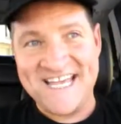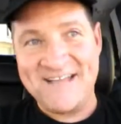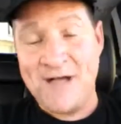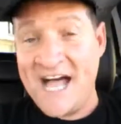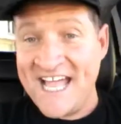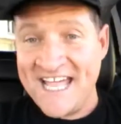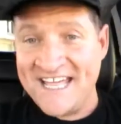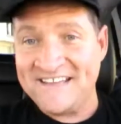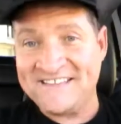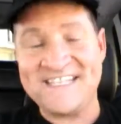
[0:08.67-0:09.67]

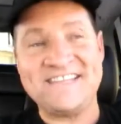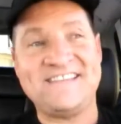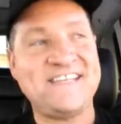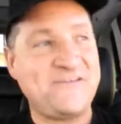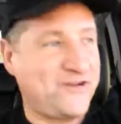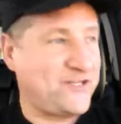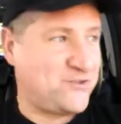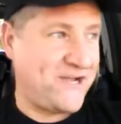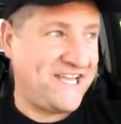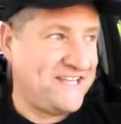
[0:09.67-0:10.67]
I did it the
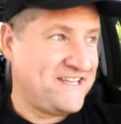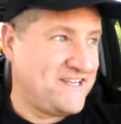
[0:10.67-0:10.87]
difficult way.